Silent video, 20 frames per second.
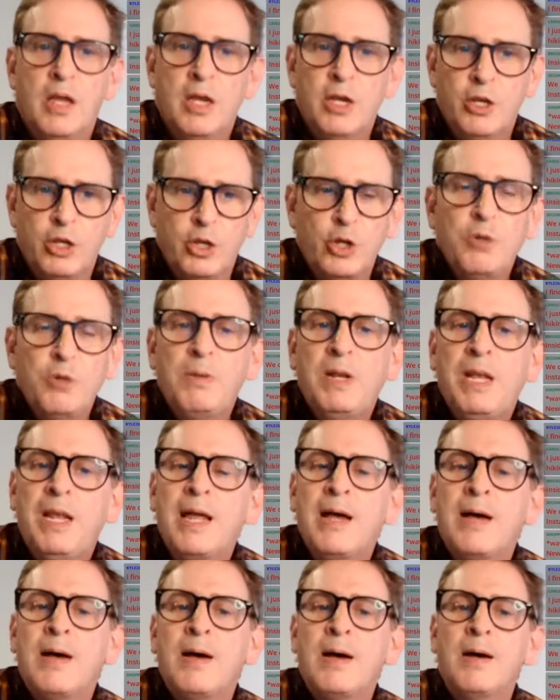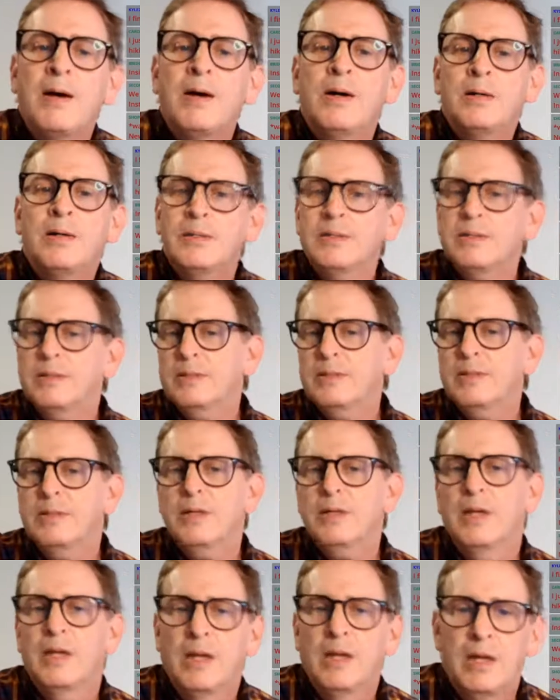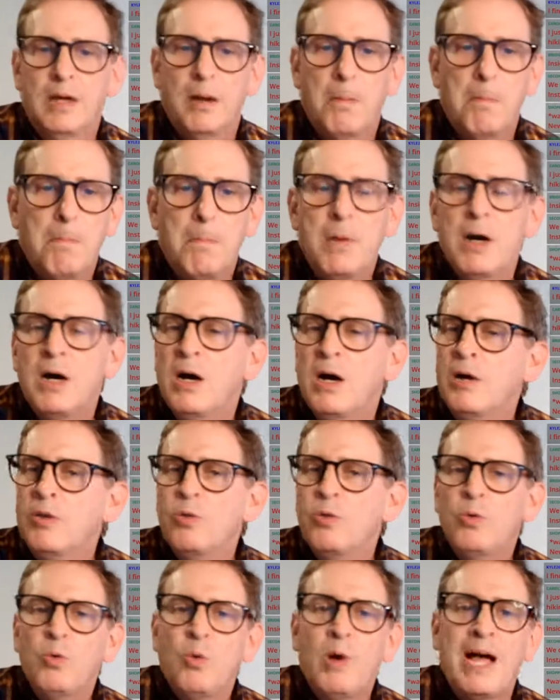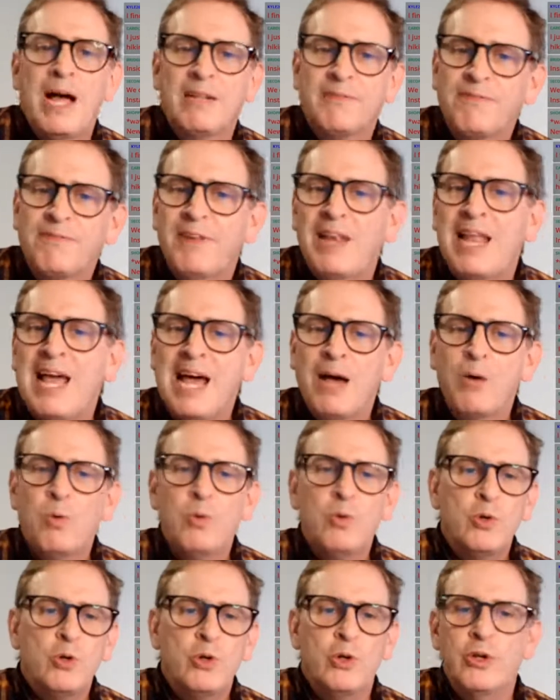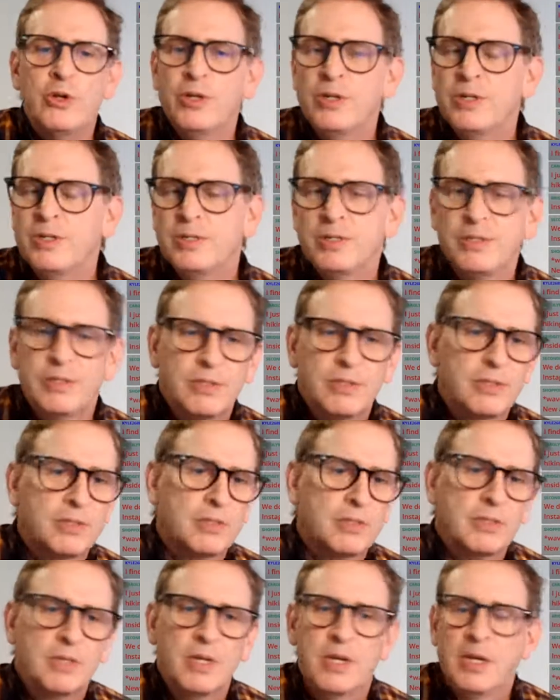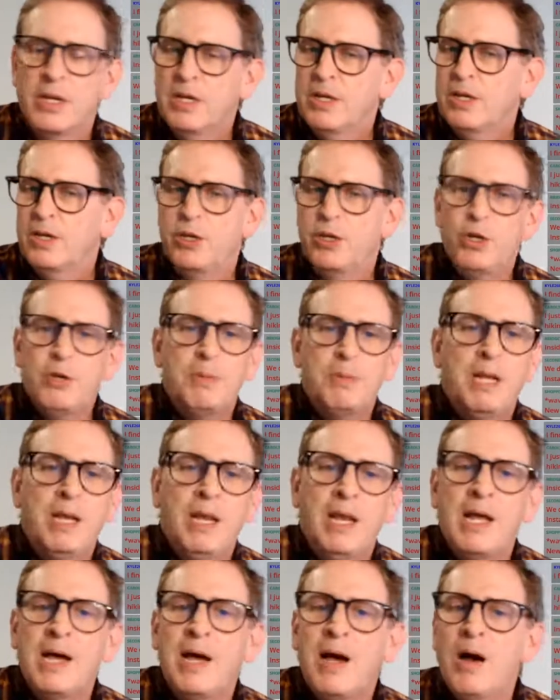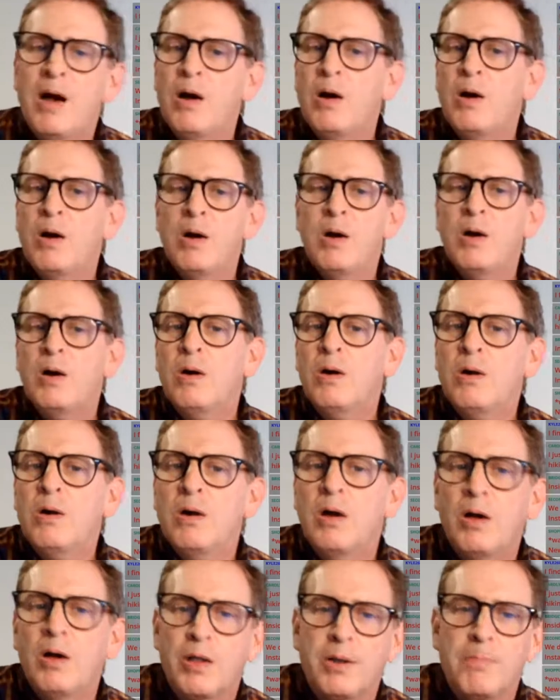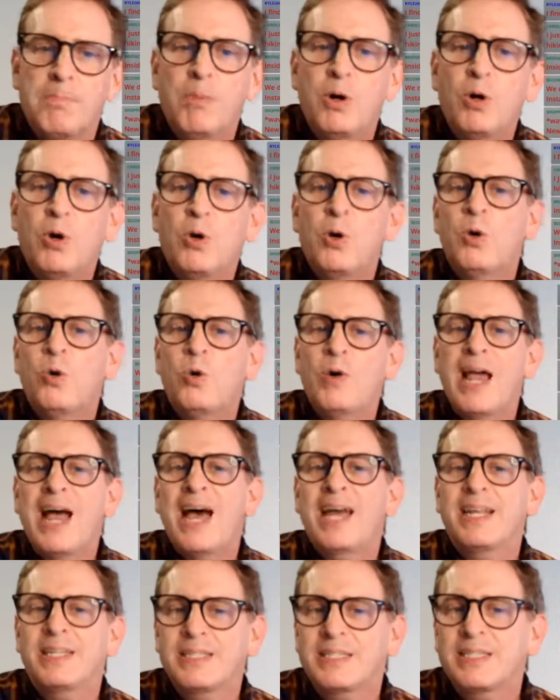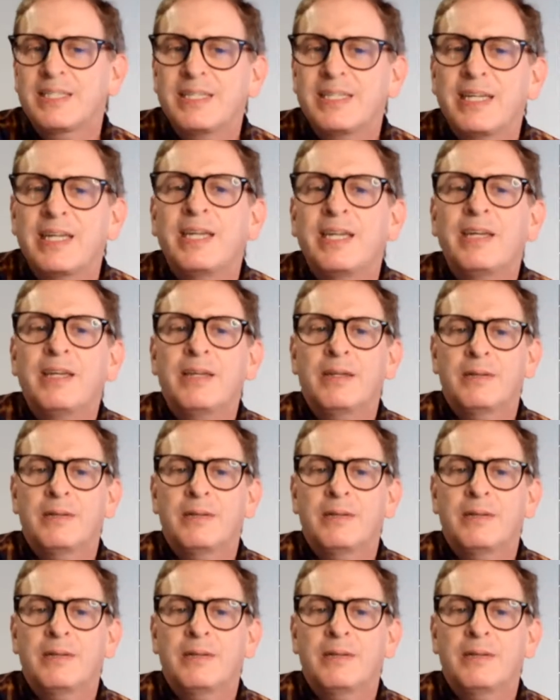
You belong among the wildflowers. You belong on a boat out at sea.